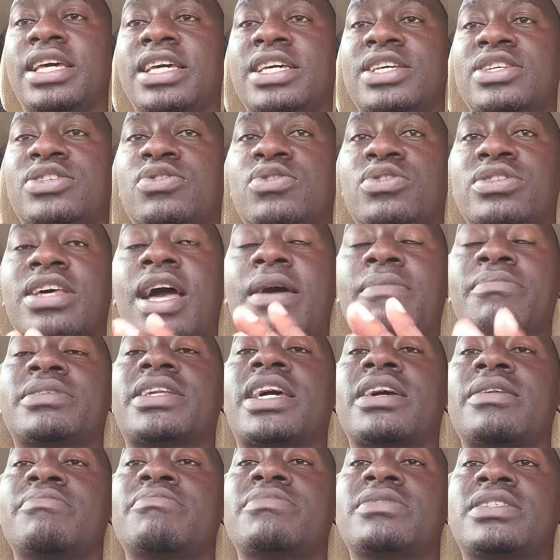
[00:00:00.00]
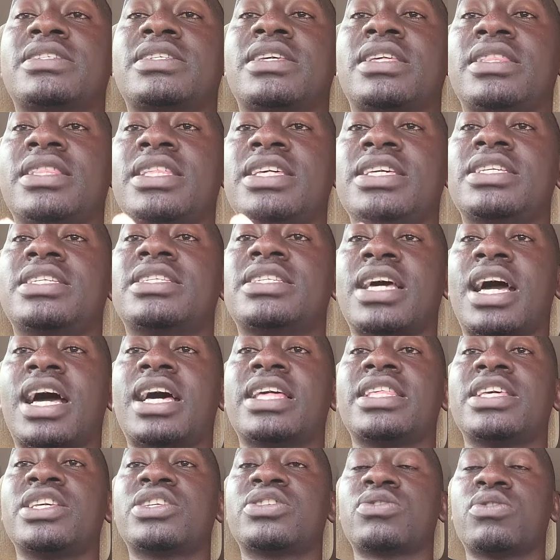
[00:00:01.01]
So sometimes these are
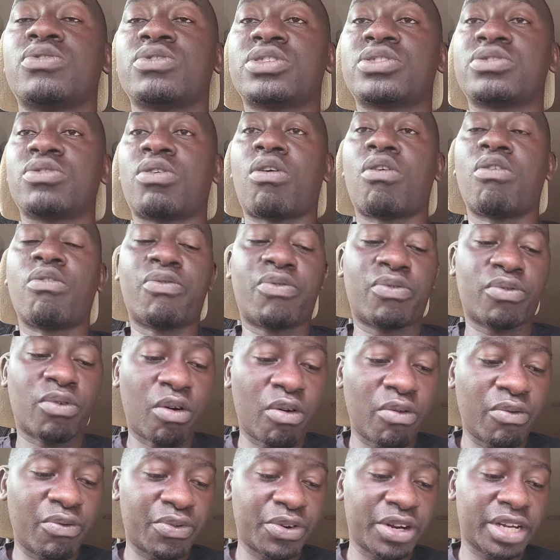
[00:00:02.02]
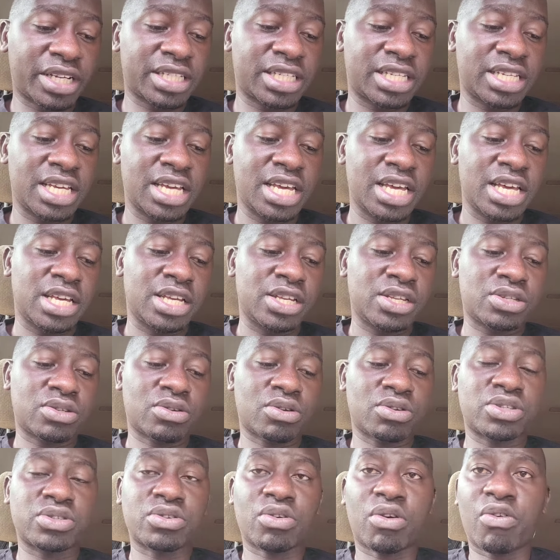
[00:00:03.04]
the source of conflict,
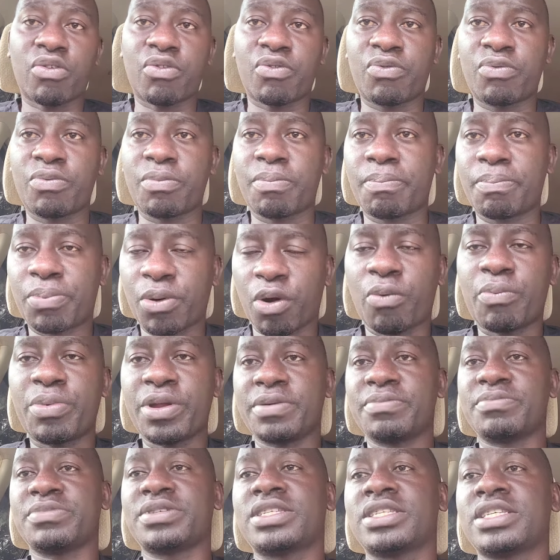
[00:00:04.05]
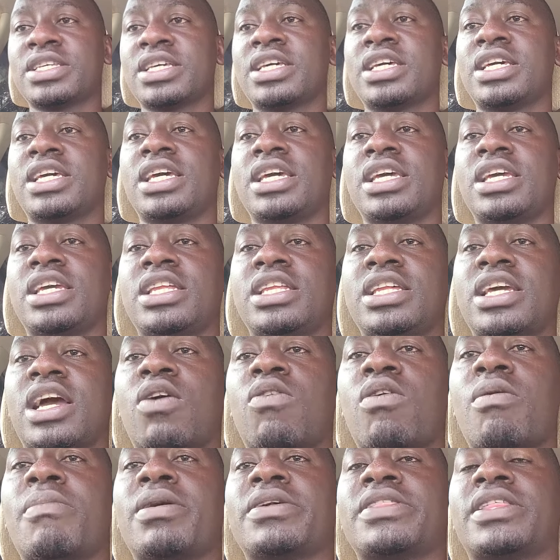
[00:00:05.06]
source of problems in
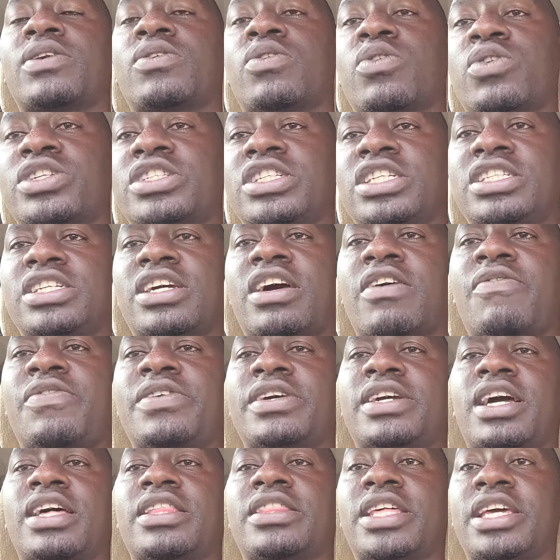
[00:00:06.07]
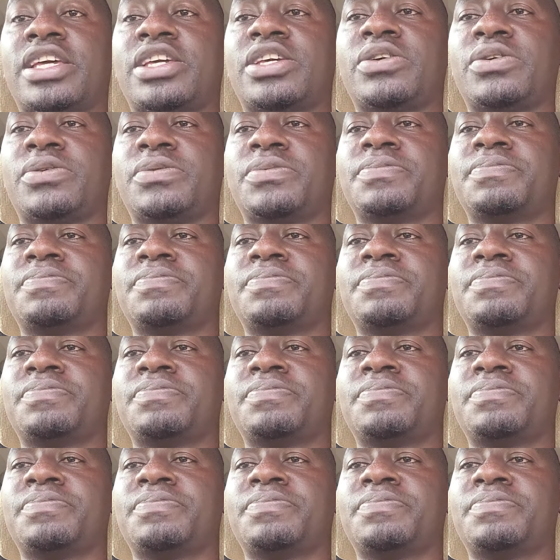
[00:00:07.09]
our mother continent, Africa. Thank you.